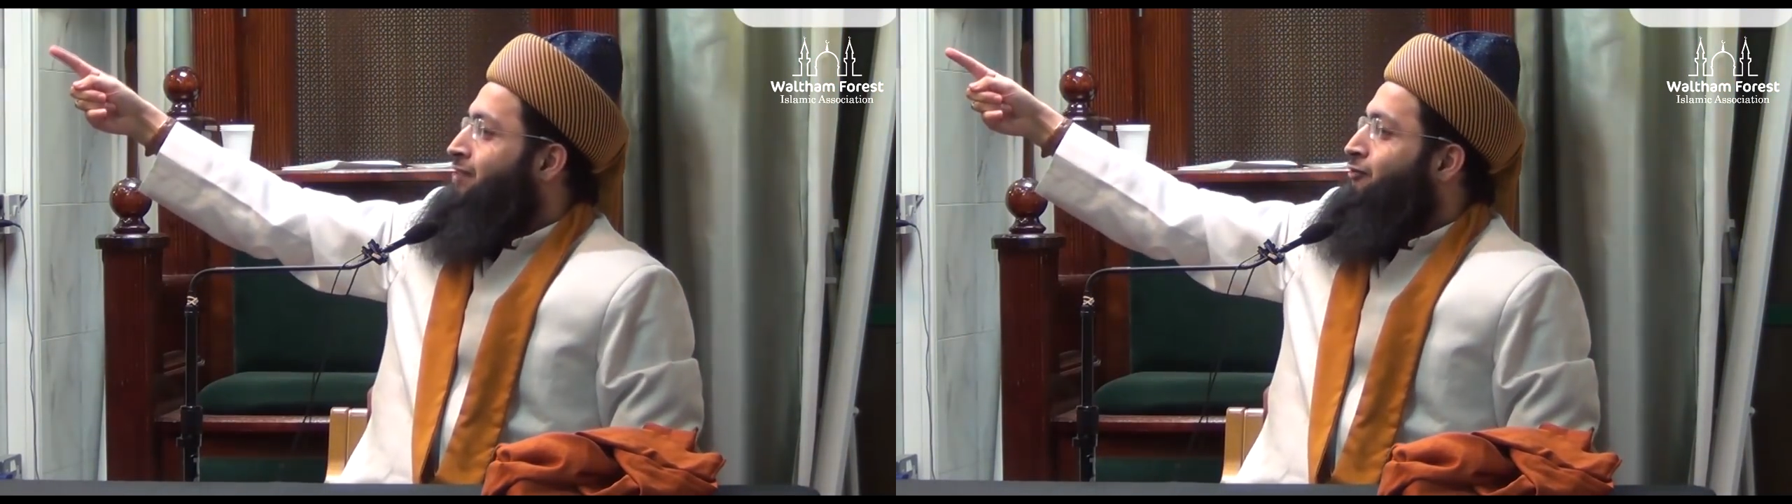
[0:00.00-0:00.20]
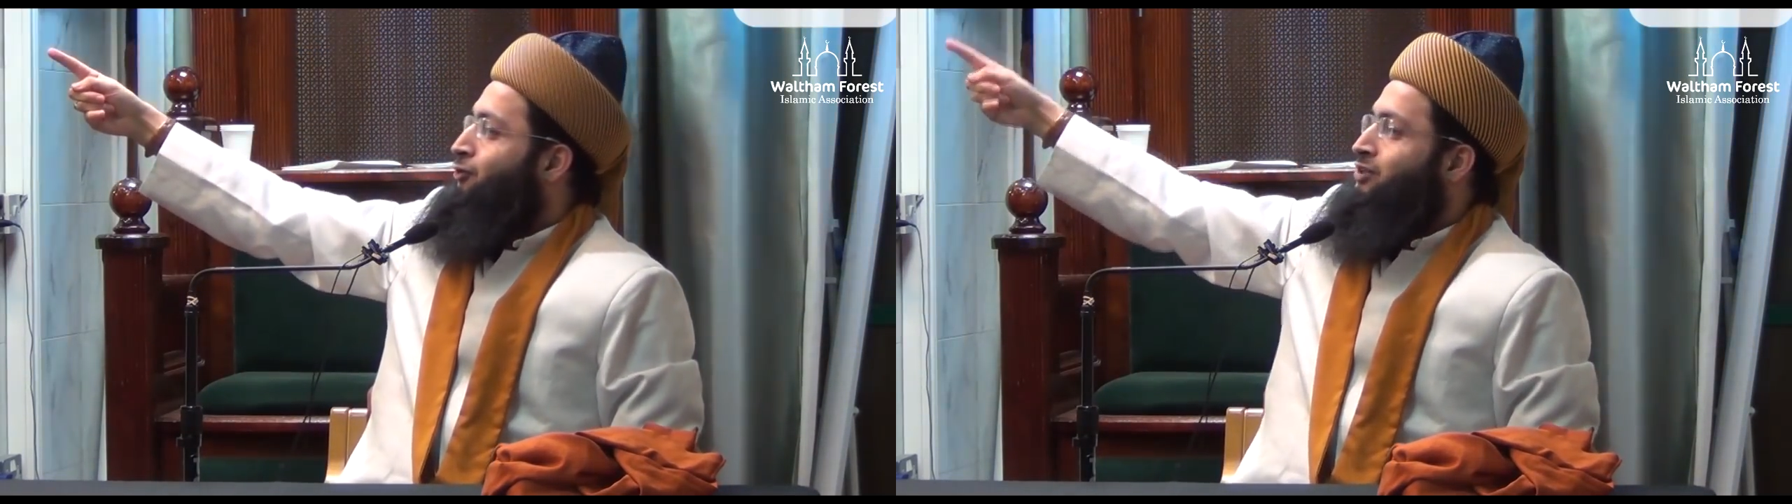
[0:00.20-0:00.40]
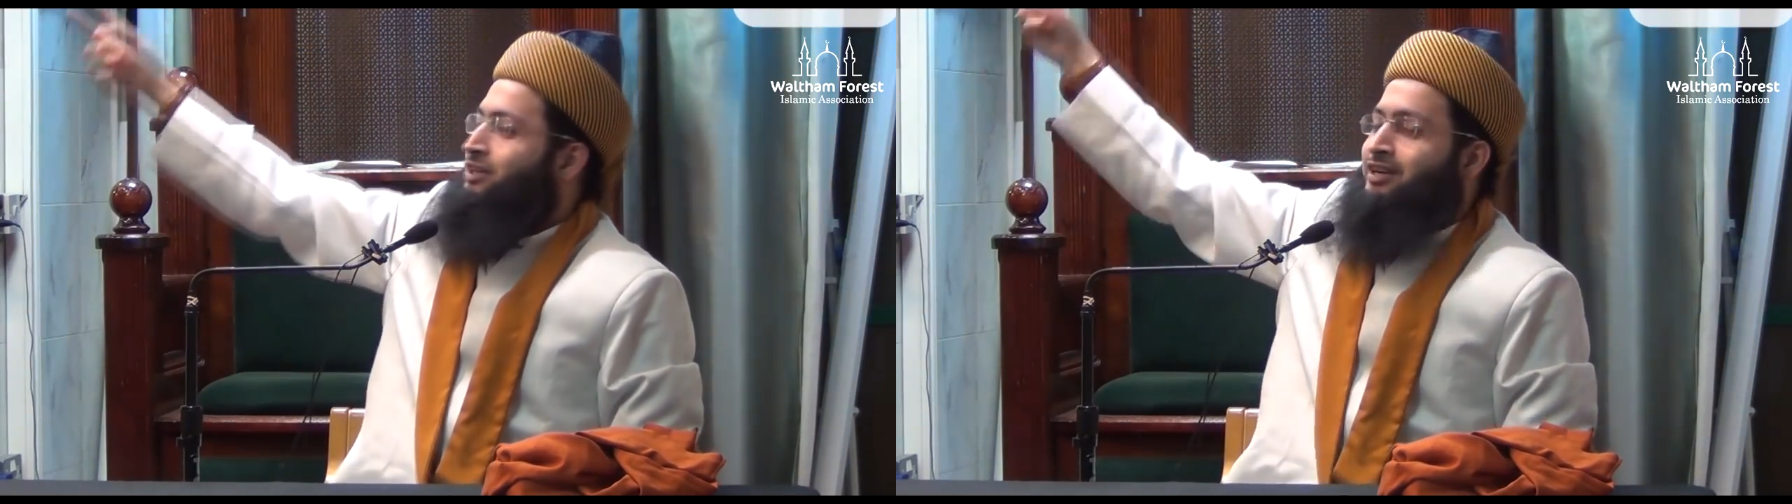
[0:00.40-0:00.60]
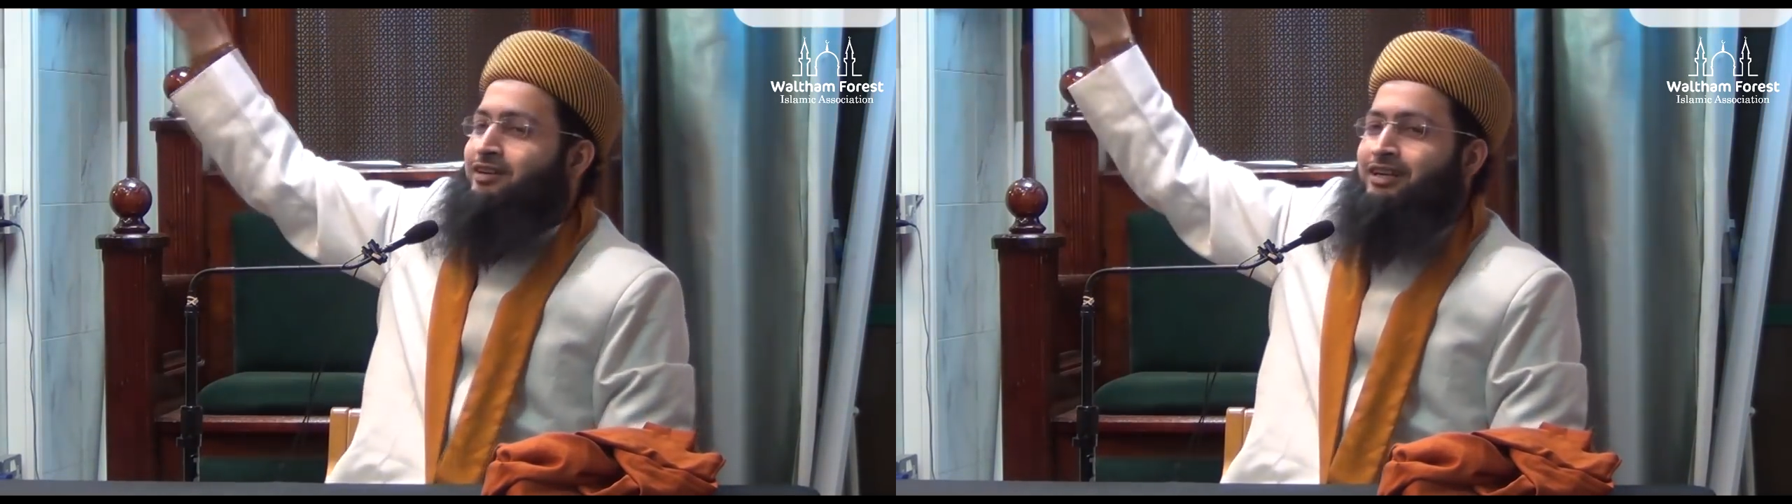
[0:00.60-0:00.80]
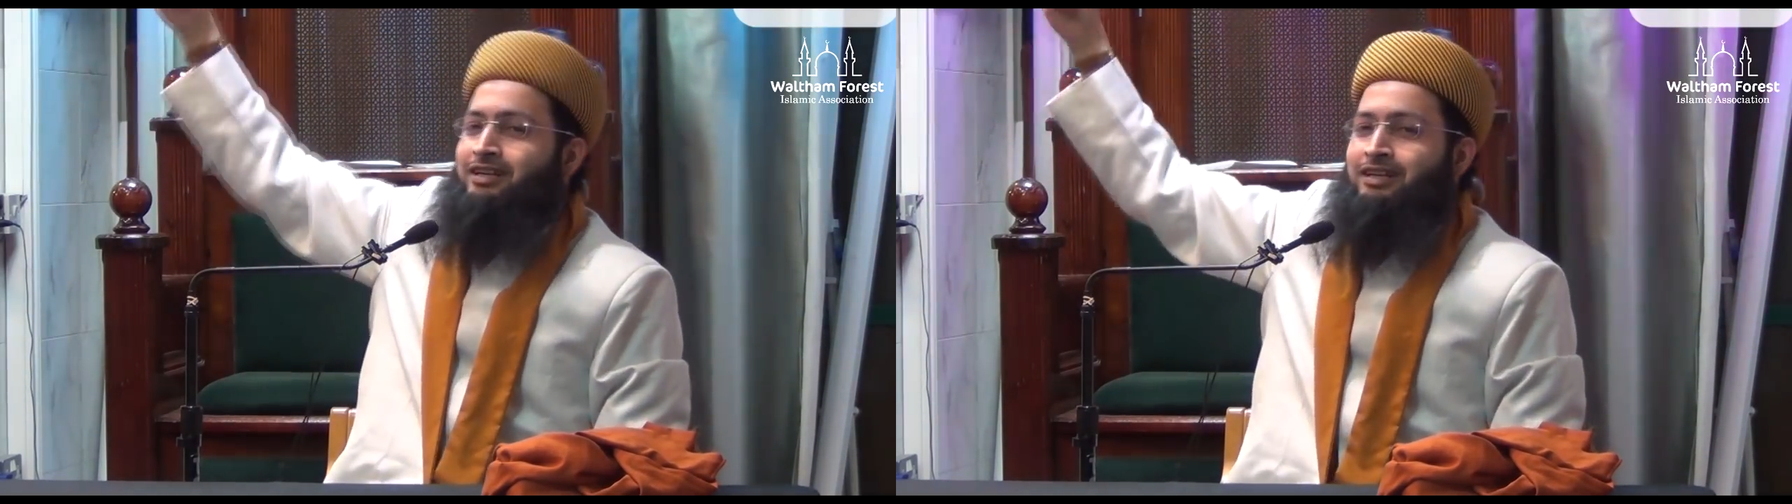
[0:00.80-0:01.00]

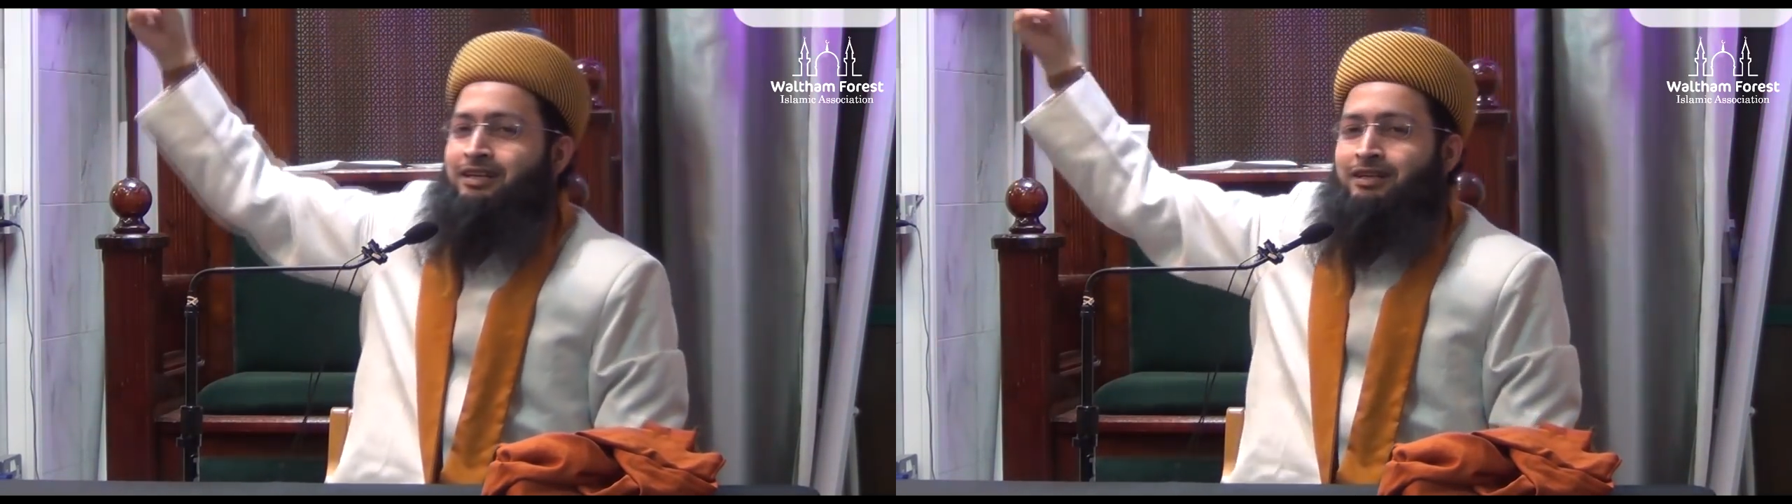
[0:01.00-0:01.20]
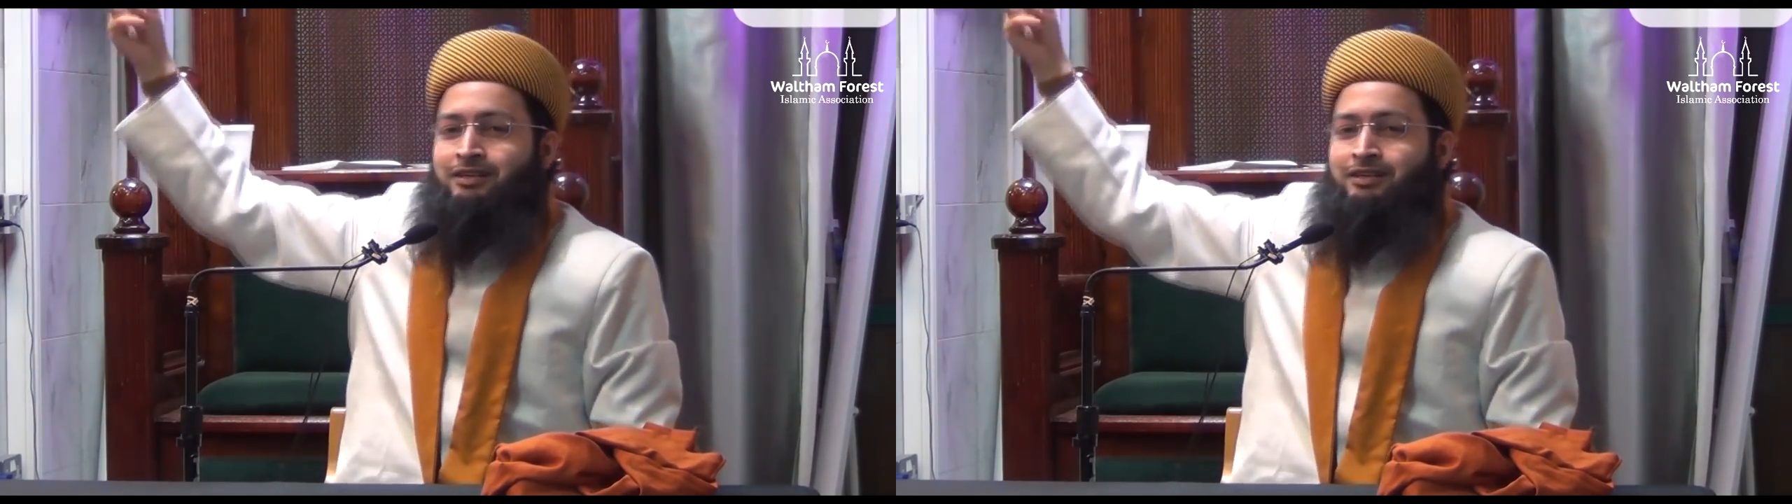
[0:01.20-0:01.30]
1400